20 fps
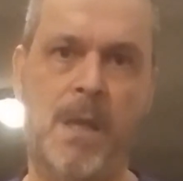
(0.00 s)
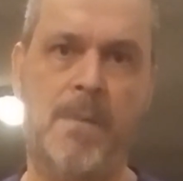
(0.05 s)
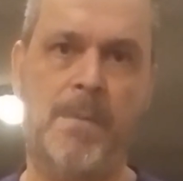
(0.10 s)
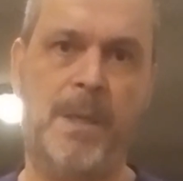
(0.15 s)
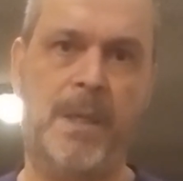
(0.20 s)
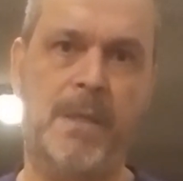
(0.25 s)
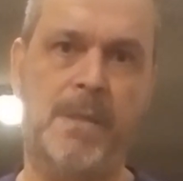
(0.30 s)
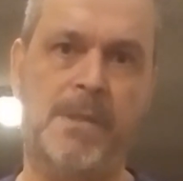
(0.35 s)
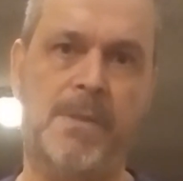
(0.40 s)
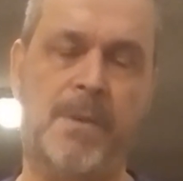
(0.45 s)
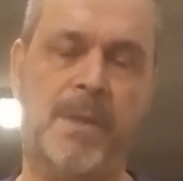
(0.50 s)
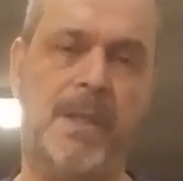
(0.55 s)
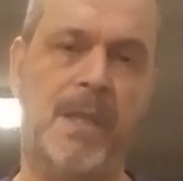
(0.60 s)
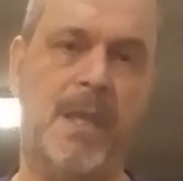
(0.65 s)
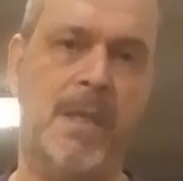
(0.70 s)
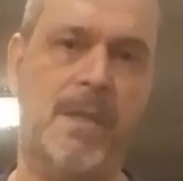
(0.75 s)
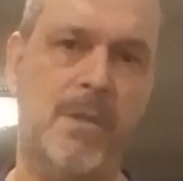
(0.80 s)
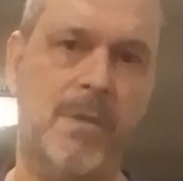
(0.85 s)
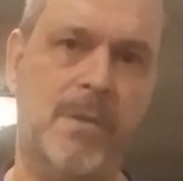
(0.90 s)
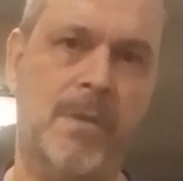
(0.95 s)
Because what
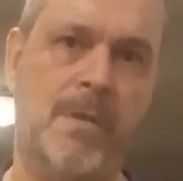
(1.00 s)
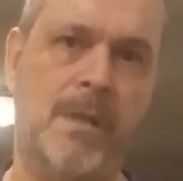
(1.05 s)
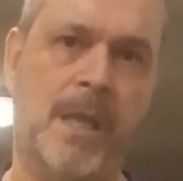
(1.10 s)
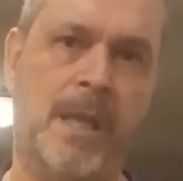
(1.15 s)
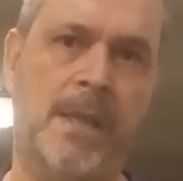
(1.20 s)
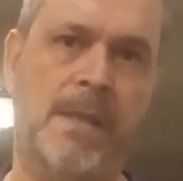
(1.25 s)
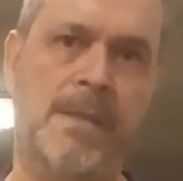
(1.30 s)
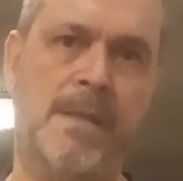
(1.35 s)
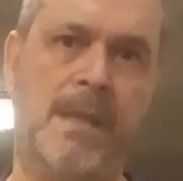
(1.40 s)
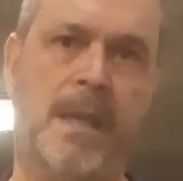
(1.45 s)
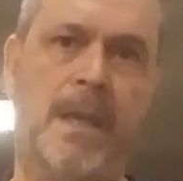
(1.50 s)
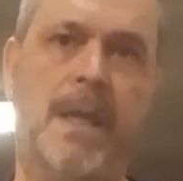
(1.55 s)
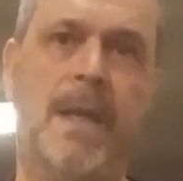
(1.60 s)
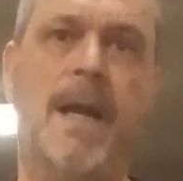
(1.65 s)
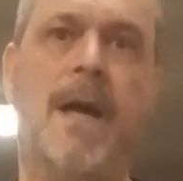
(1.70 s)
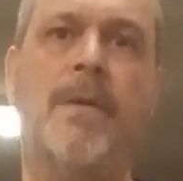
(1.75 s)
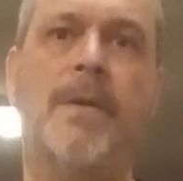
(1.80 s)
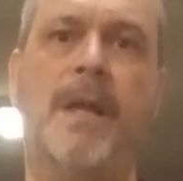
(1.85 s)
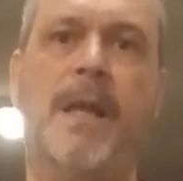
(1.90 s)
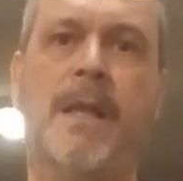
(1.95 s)
they do is they get
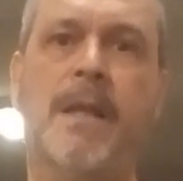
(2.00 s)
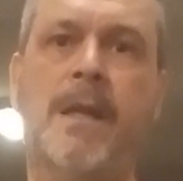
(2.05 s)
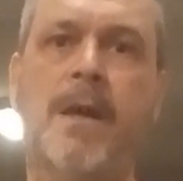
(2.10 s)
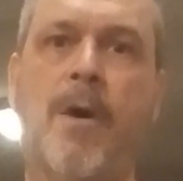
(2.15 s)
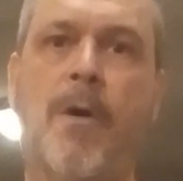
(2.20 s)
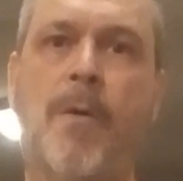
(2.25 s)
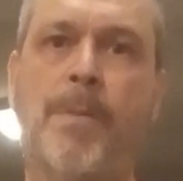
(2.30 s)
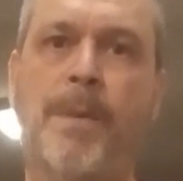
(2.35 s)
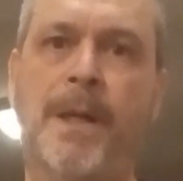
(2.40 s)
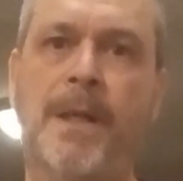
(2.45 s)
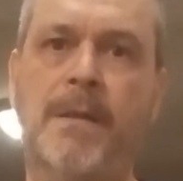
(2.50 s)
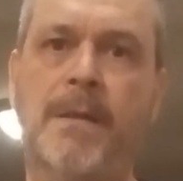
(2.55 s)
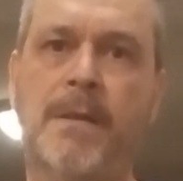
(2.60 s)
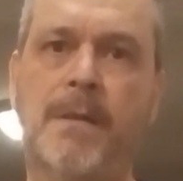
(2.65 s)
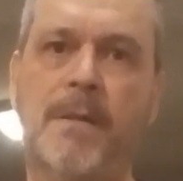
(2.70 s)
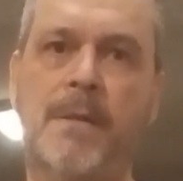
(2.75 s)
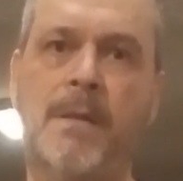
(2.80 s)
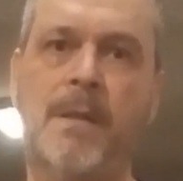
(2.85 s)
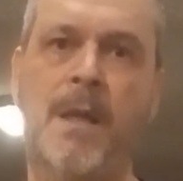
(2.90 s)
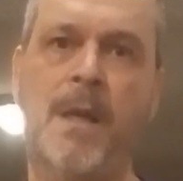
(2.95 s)
out in the
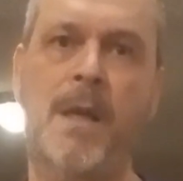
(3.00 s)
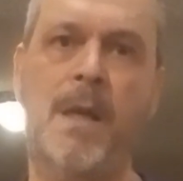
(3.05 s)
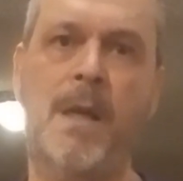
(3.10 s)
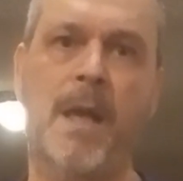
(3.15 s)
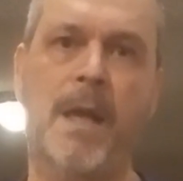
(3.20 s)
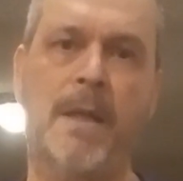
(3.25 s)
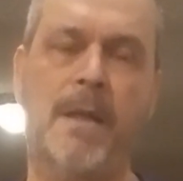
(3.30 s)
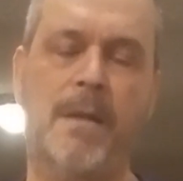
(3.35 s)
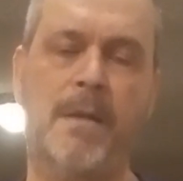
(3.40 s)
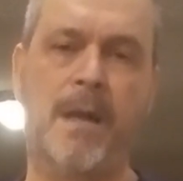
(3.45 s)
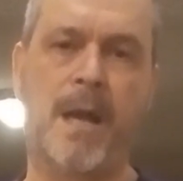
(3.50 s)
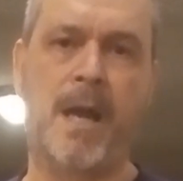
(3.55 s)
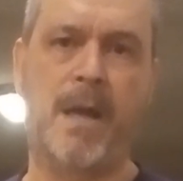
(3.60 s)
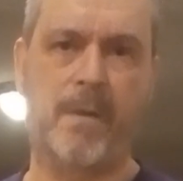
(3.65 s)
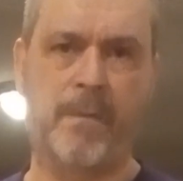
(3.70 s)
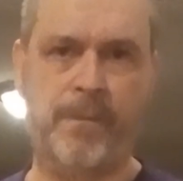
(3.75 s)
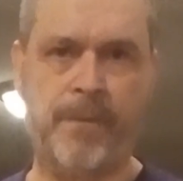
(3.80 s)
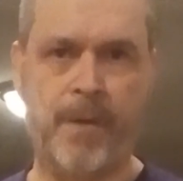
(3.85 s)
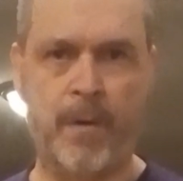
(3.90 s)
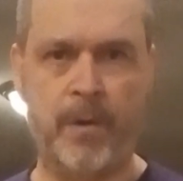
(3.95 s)
open and they're
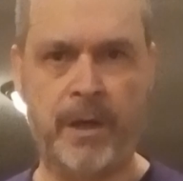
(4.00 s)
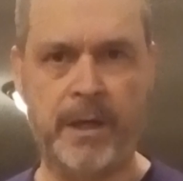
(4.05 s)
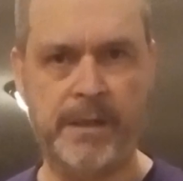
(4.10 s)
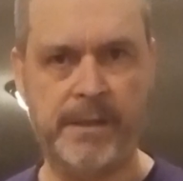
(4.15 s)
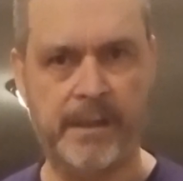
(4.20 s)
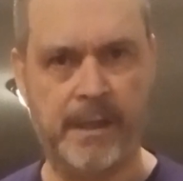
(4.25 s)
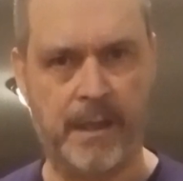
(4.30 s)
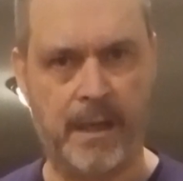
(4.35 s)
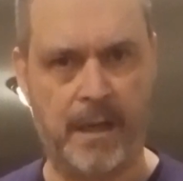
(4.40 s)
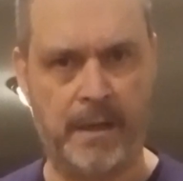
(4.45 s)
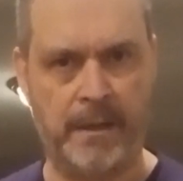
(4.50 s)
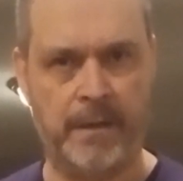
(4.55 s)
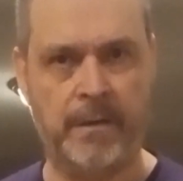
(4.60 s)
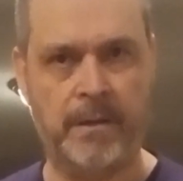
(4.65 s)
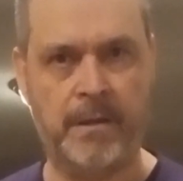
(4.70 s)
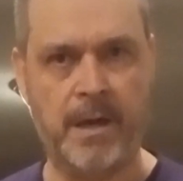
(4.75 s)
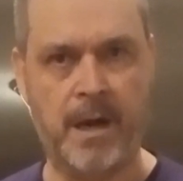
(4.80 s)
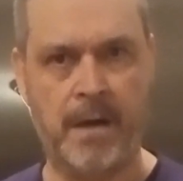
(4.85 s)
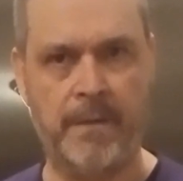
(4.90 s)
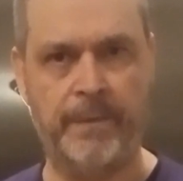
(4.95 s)
not focusing on
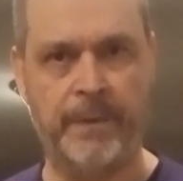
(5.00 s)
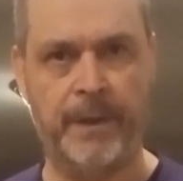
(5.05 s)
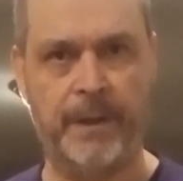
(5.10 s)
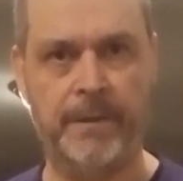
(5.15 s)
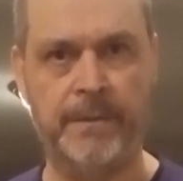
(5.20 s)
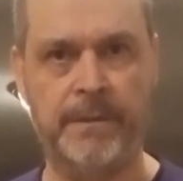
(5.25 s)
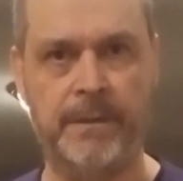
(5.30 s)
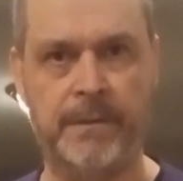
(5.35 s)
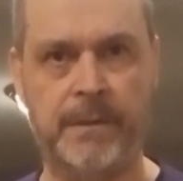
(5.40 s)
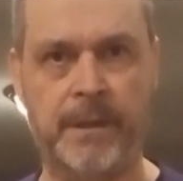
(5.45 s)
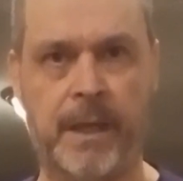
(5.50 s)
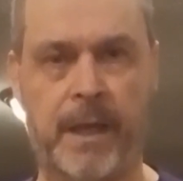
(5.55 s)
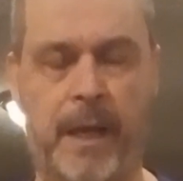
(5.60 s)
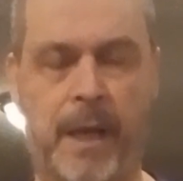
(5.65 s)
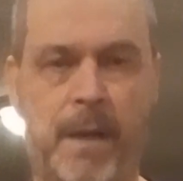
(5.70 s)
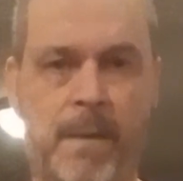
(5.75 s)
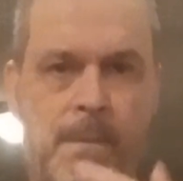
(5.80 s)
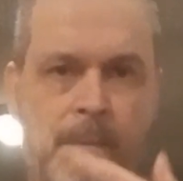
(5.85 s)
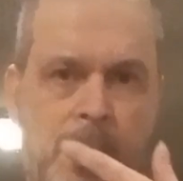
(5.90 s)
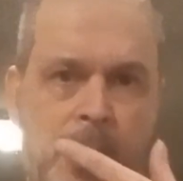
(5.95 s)
their cover,
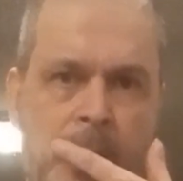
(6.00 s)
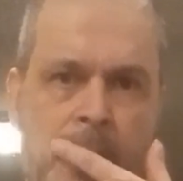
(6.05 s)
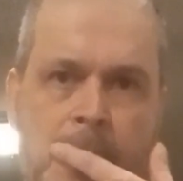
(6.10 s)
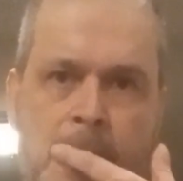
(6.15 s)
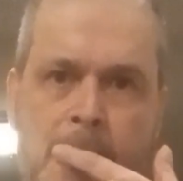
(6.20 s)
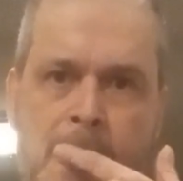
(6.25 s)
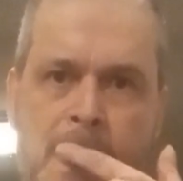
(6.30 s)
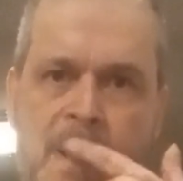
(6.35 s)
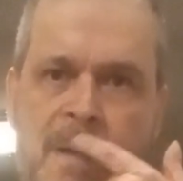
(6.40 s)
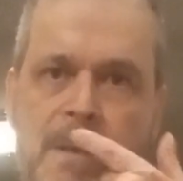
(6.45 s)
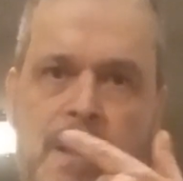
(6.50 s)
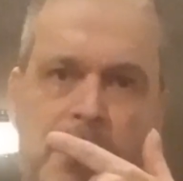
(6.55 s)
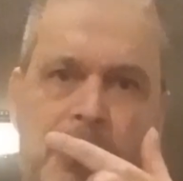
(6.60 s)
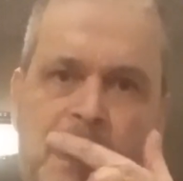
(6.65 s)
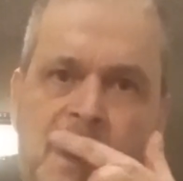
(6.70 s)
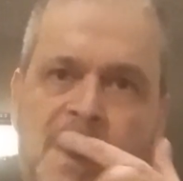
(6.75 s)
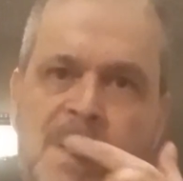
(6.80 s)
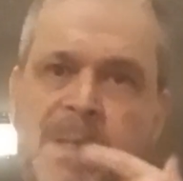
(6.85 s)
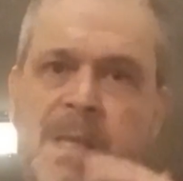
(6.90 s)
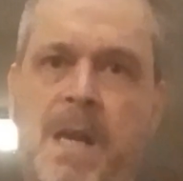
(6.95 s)
okay? I'll give
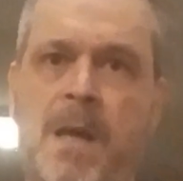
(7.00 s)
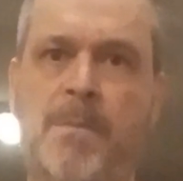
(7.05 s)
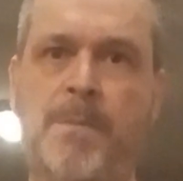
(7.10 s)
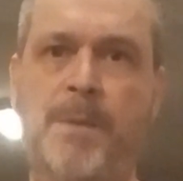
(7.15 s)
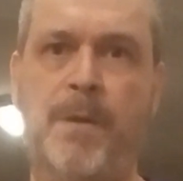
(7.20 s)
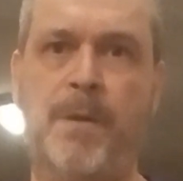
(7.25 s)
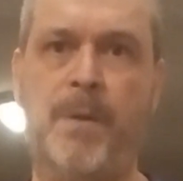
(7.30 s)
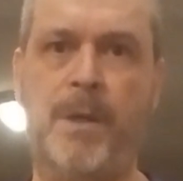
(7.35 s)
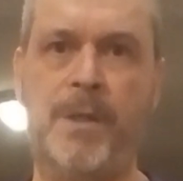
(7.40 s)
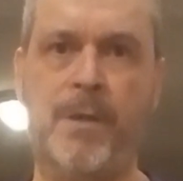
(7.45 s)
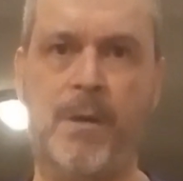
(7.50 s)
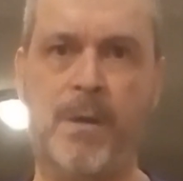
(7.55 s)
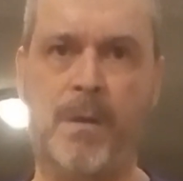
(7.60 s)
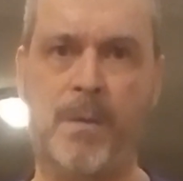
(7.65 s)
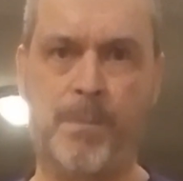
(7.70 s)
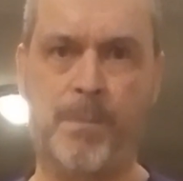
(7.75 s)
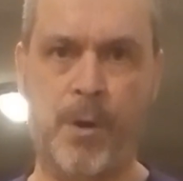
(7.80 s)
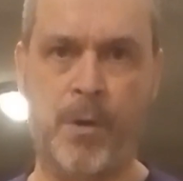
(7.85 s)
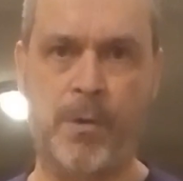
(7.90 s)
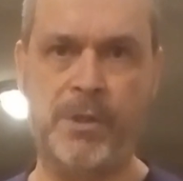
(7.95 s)
you an example. When
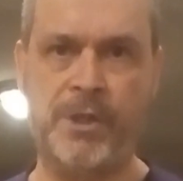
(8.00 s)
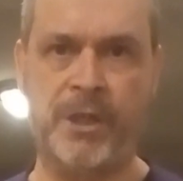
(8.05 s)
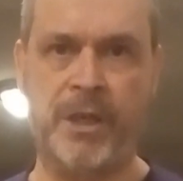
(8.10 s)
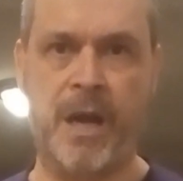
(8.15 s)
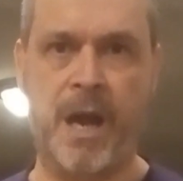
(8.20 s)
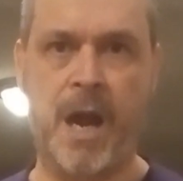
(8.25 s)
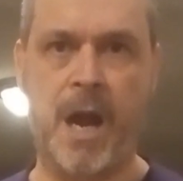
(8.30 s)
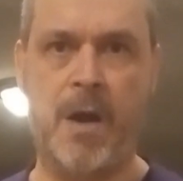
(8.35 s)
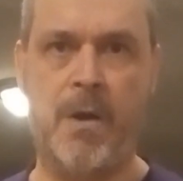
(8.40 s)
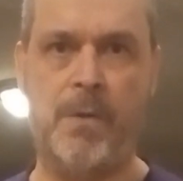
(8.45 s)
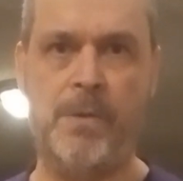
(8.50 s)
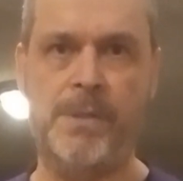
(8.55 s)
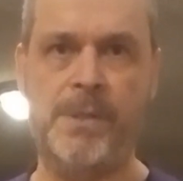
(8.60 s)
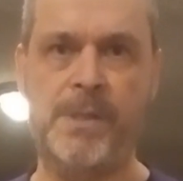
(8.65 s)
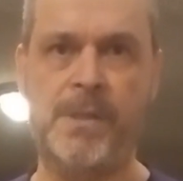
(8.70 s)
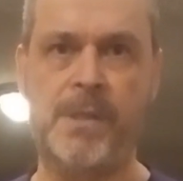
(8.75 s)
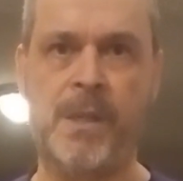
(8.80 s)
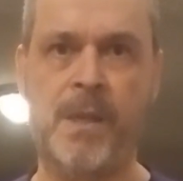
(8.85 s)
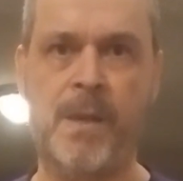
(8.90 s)
you're approaching a house,